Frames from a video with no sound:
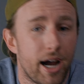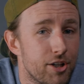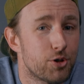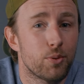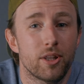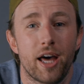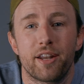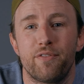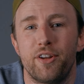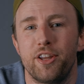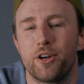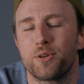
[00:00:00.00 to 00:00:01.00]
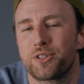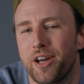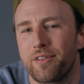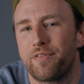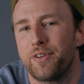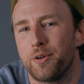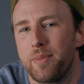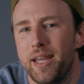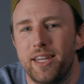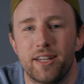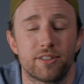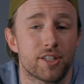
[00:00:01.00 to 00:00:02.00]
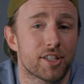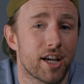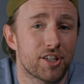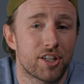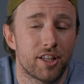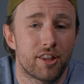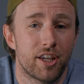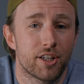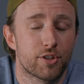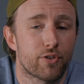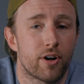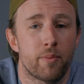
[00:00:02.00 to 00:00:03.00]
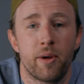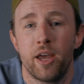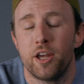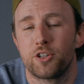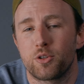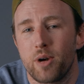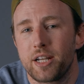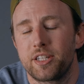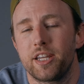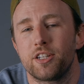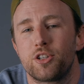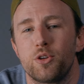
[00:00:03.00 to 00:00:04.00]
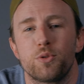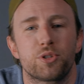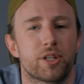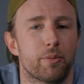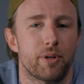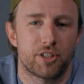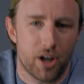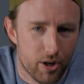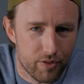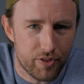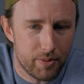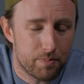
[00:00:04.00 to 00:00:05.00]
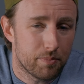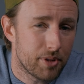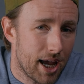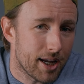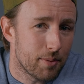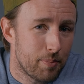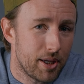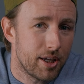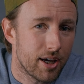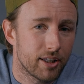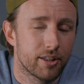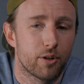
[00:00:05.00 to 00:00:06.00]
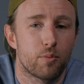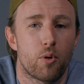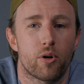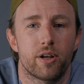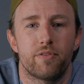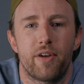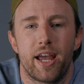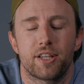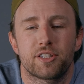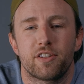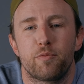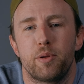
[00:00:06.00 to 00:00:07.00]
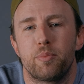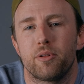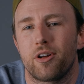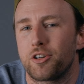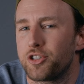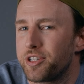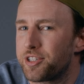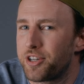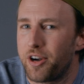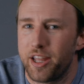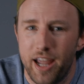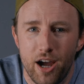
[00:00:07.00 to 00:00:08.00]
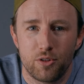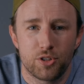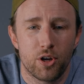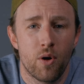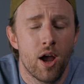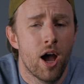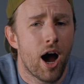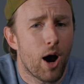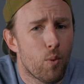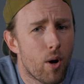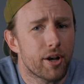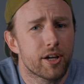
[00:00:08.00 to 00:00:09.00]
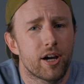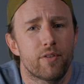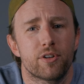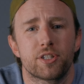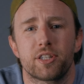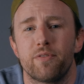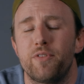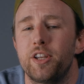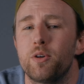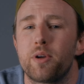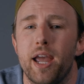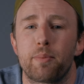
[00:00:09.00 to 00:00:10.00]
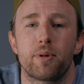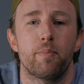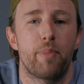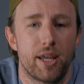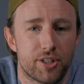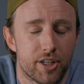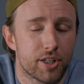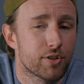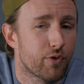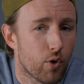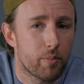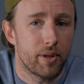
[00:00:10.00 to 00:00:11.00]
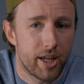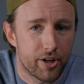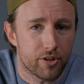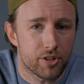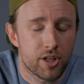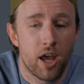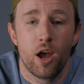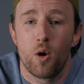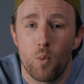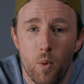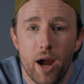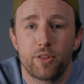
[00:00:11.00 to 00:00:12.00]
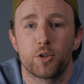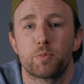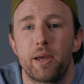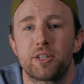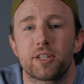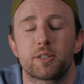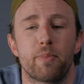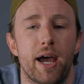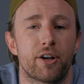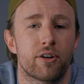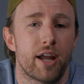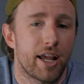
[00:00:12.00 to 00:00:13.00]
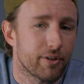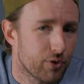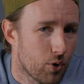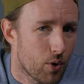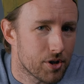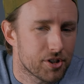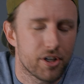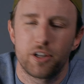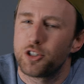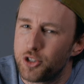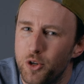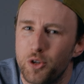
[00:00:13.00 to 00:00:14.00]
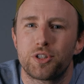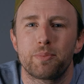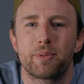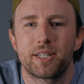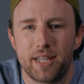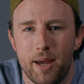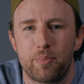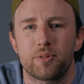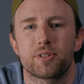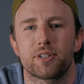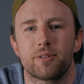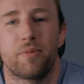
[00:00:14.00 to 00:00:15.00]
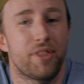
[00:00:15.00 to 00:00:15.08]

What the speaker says: I do a lot of videos on filmmaking, discussing things from directing to cinematography. That can be a little more advanced if people are just starting out, so I want to cover some video camera basics for beginners, why those basics matter, and of course, show you some examples.